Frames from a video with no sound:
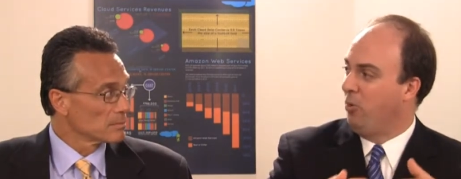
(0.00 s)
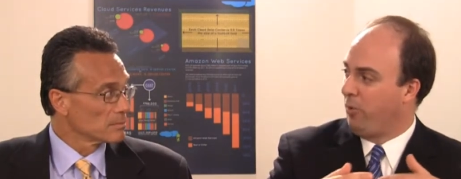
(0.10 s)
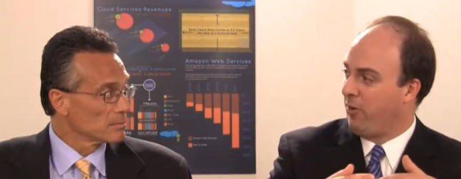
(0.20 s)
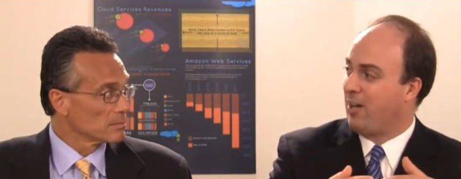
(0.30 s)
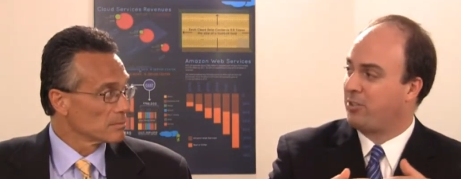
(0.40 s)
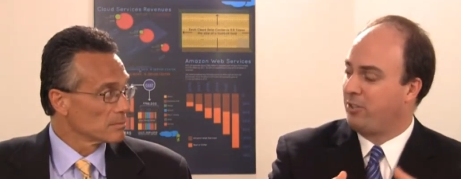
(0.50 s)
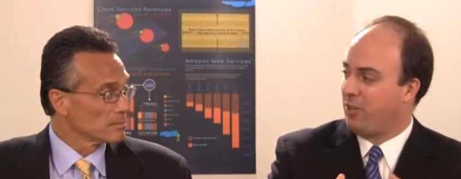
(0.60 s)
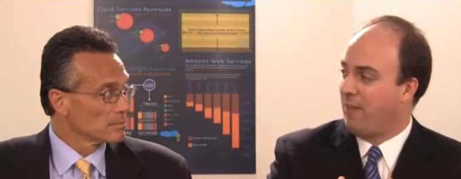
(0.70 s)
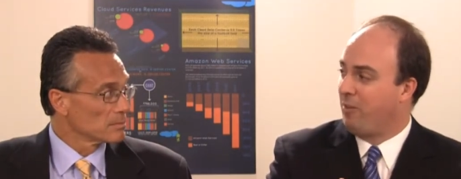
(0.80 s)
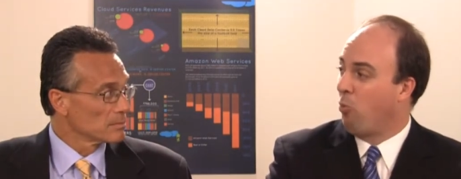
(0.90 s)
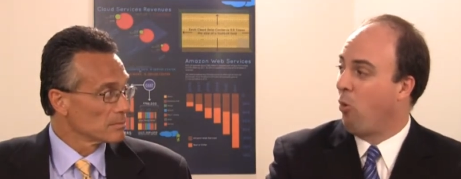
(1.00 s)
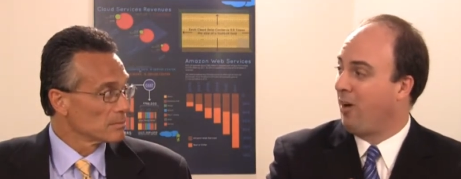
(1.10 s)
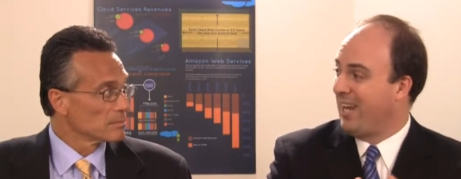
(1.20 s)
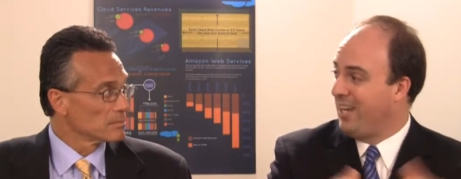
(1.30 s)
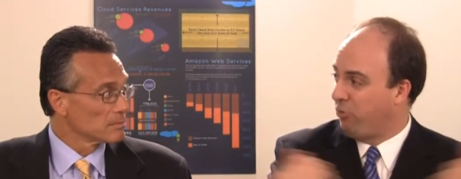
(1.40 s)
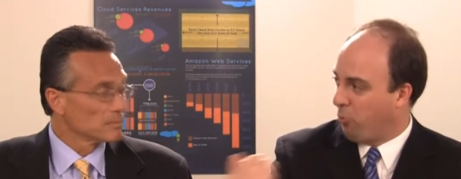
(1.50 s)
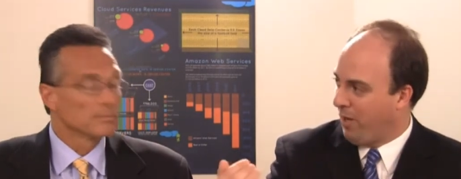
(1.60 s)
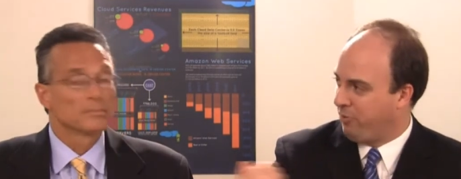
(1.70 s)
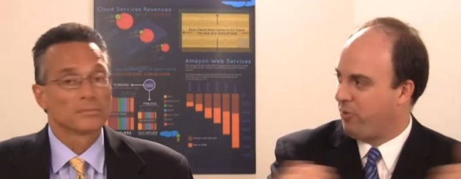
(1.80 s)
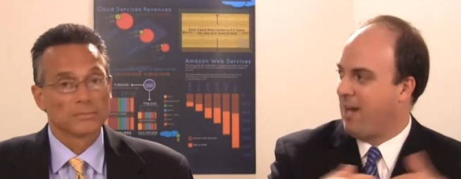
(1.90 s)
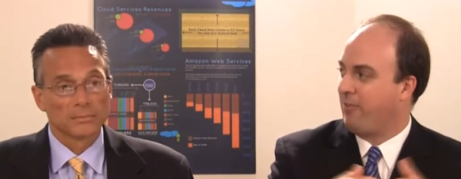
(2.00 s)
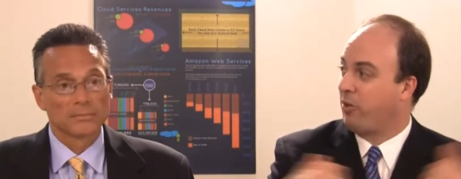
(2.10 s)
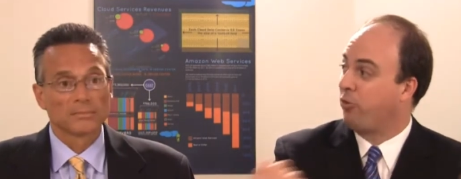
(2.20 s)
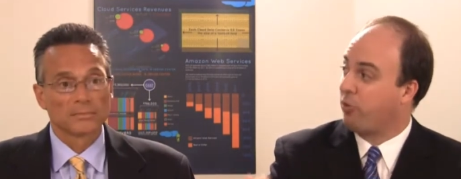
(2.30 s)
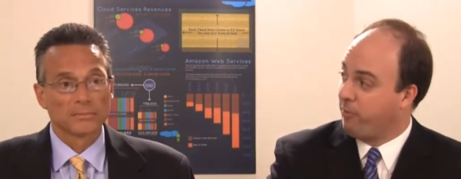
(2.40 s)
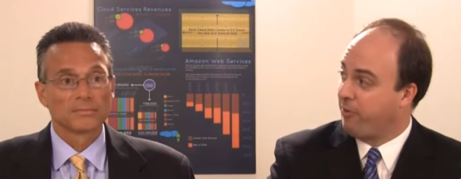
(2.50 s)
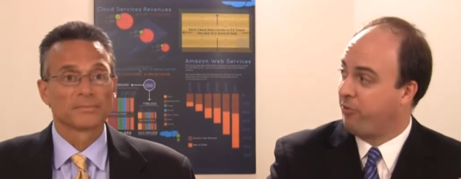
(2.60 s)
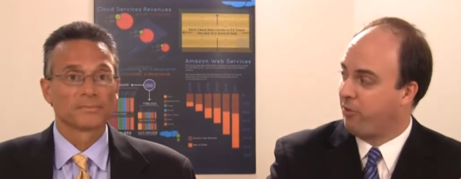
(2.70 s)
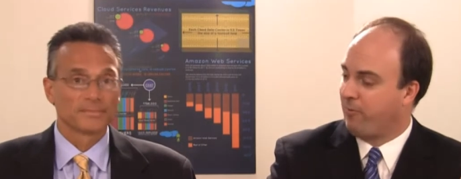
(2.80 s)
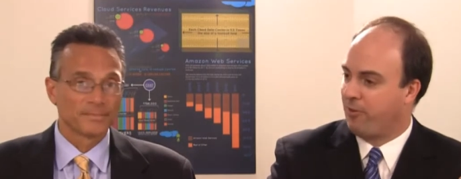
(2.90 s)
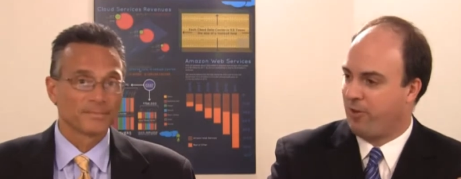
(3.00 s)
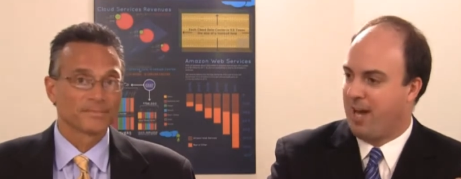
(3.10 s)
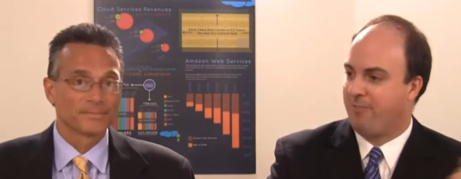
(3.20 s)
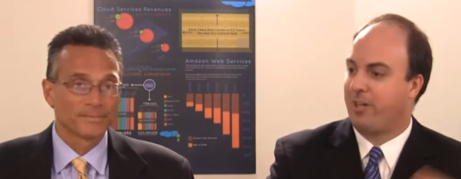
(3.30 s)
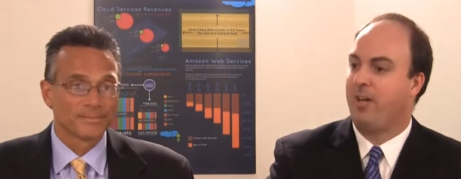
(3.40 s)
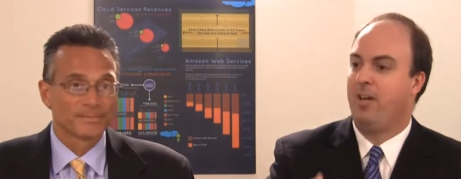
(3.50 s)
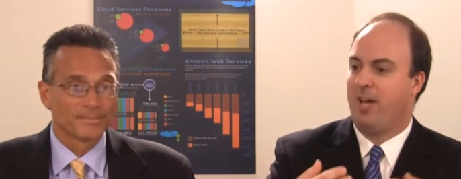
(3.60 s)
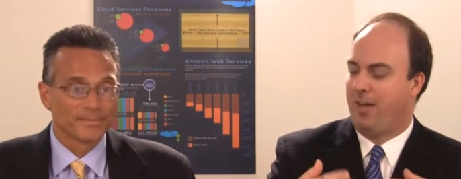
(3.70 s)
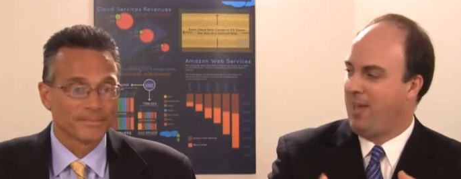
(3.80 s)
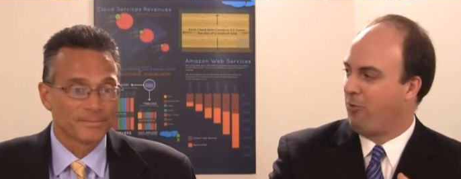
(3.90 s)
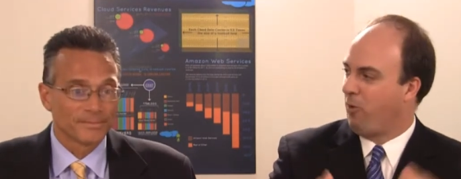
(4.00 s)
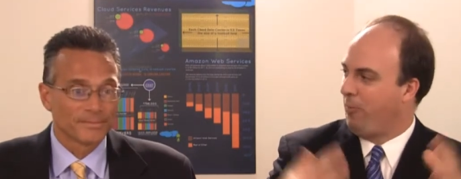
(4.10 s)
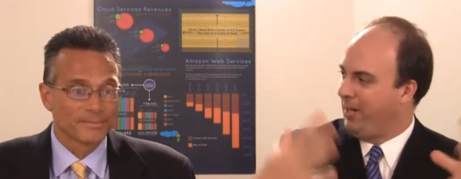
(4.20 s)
Speaker 1: we are actually driving more east west traffic or server to server traffic. And that's why we